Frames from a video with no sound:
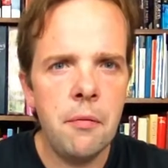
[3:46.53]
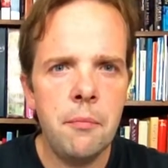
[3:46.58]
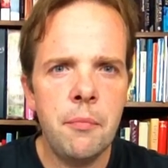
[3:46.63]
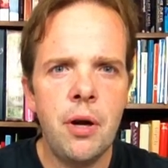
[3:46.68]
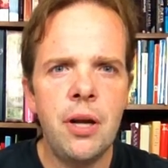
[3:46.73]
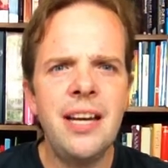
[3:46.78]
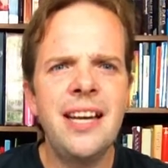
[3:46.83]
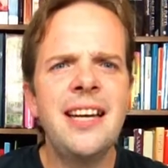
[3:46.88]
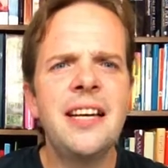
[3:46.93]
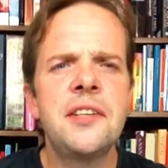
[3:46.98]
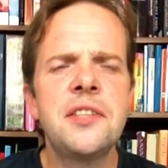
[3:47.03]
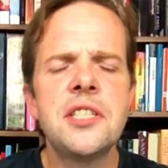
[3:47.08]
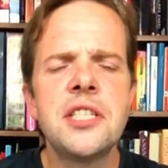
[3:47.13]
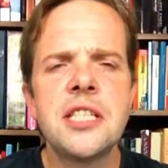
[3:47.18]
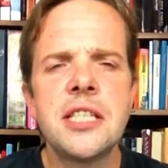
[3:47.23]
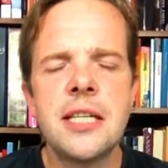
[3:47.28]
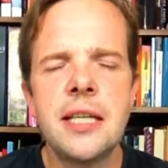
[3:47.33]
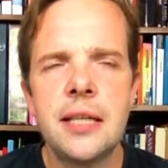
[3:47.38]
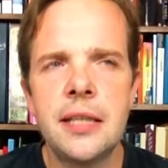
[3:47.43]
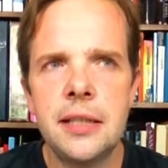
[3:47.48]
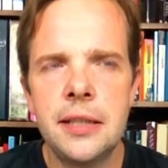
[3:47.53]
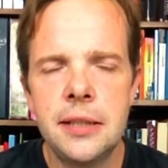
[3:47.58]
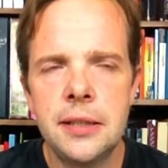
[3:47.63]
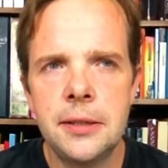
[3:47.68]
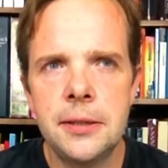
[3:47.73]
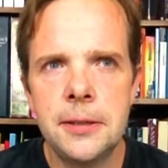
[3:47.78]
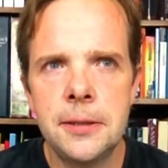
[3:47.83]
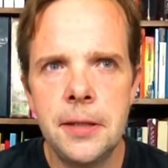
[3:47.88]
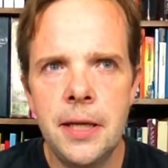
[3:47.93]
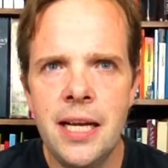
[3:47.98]
but it's
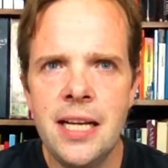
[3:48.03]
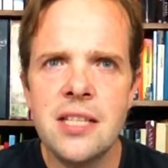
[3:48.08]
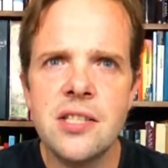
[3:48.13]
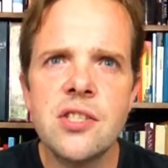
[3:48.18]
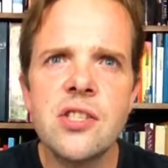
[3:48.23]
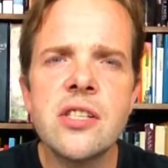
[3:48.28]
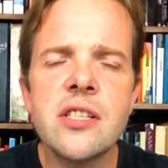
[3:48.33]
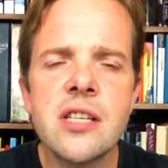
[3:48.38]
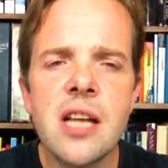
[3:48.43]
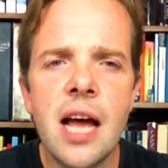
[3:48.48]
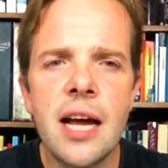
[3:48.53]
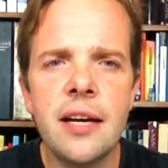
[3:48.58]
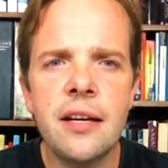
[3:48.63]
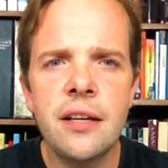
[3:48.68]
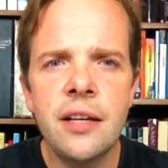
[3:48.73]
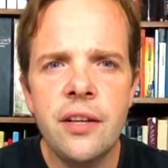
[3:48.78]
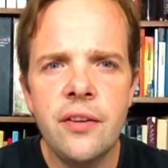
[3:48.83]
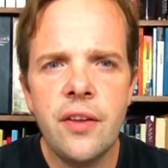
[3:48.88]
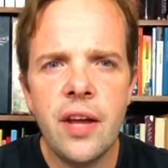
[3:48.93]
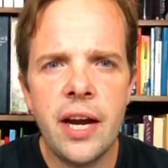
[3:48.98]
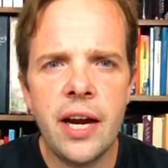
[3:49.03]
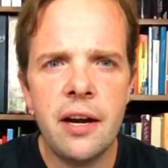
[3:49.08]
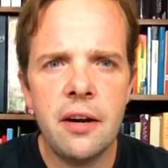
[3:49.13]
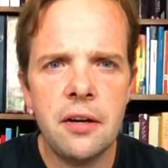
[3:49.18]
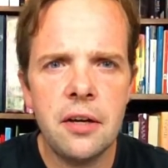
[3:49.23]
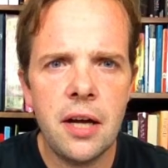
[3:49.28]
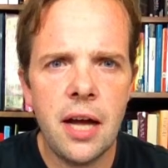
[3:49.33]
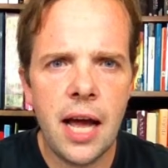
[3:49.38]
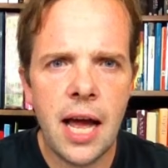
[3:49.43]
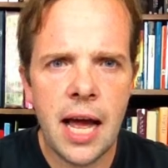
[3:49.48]
slightly
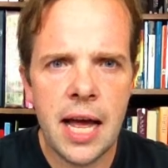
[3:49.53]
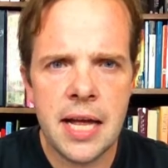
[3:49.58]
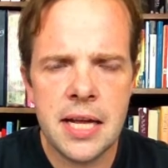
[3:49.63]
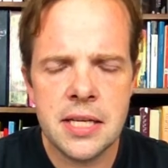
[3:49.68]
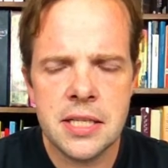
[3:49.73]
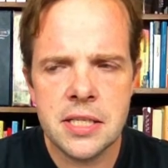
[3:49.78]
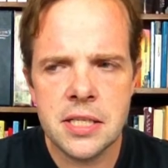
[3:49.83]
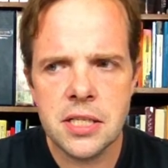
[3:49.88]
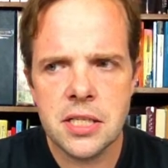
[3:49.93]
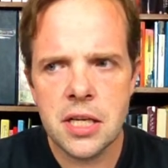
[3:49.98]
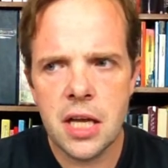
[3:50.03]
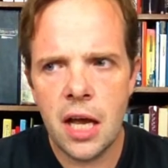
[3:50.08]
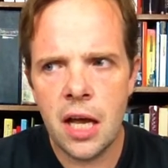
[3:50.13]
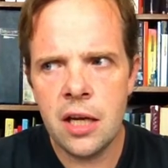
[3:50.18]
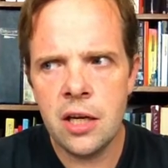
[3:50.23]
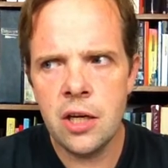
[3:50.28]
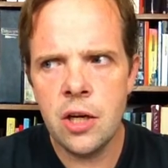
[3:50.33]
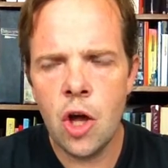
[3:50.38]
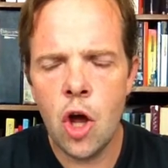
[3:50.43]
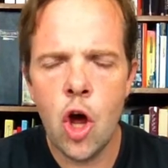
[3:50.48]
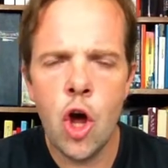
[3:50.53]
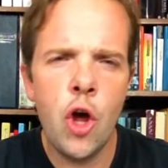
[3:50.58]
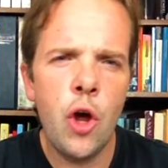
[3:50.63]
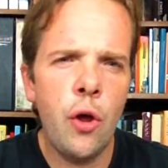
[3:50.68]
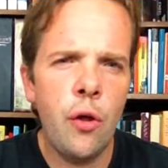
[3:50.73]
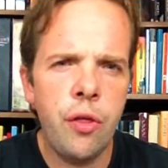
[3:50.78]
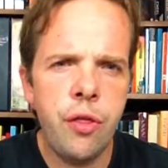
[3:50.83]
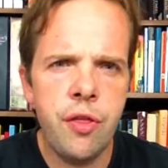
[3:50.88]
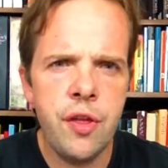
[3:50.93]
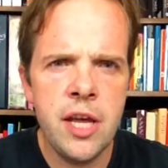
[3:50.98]
there as an
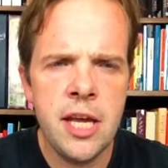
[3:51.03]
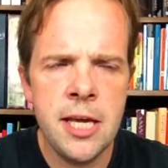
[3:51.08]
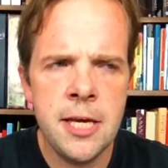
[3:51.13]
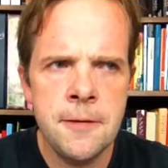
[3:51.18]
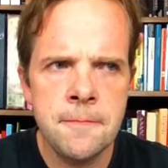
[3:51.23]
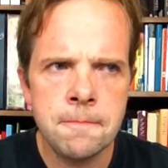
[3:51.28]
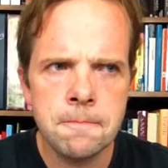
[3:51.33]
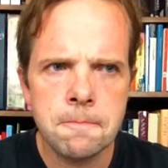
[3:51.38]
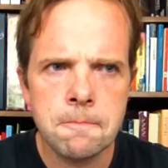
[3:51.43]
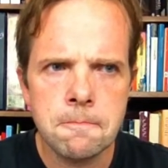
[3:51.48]
earthy,